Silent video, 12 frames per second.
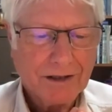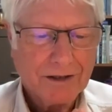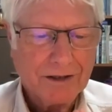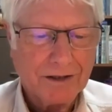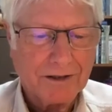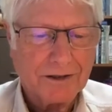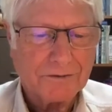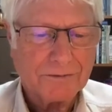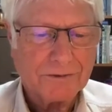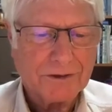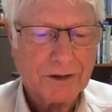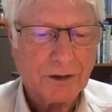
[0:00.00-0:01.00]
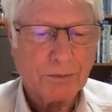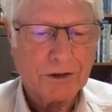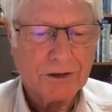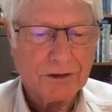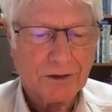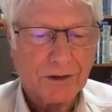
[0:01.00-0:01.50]
And if you know me,
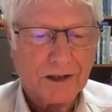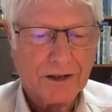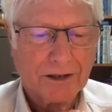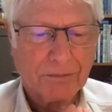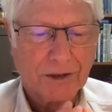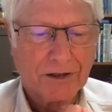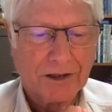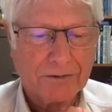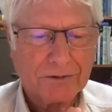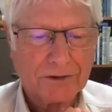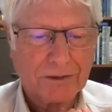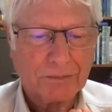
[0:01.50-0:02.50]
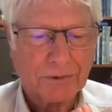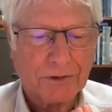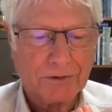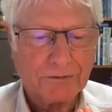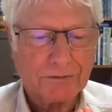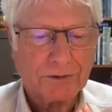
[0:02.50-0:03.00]
you know I like my life
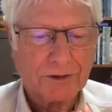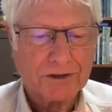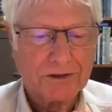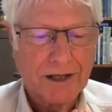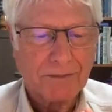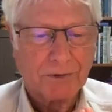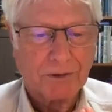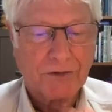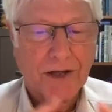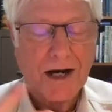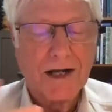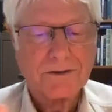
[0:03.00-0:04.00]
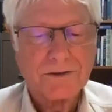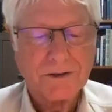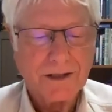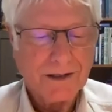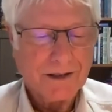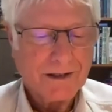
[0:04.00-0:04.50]
simple. for example, knots.
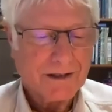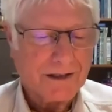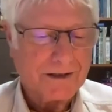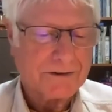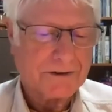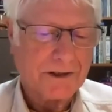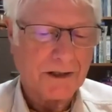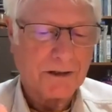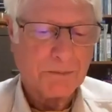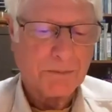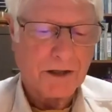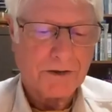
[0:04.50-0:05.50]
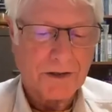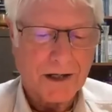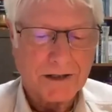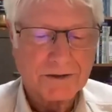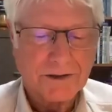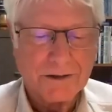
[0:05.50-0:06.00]
I should tell you about
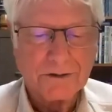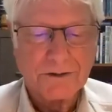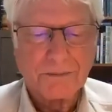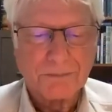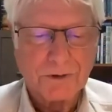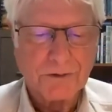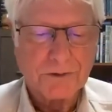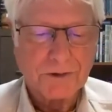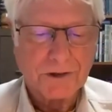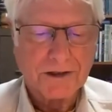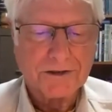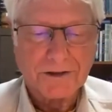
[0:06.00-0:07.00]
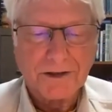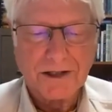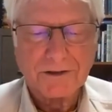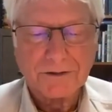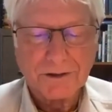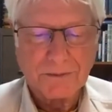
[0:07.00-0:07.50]
knots. I use an improved clinch, a
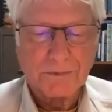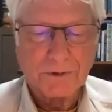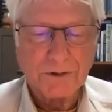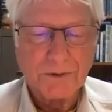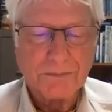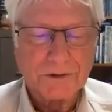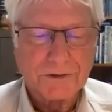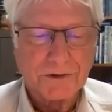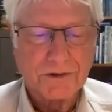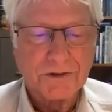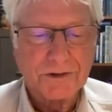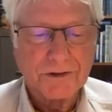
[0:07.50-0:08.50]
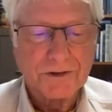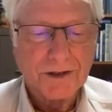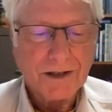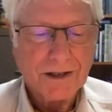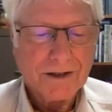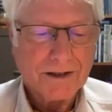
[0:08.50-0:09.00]
non-slip loop, a surgeon's.
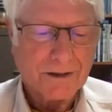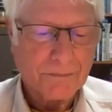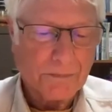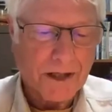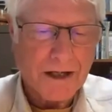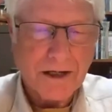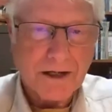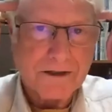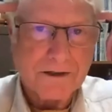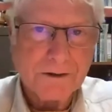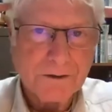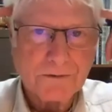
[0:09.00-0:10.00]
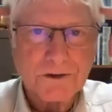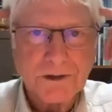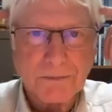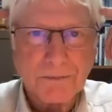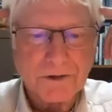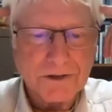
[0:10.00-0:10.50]
And my IQ, for
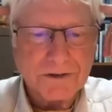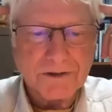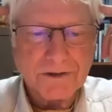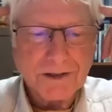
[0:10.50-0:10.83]
some reason,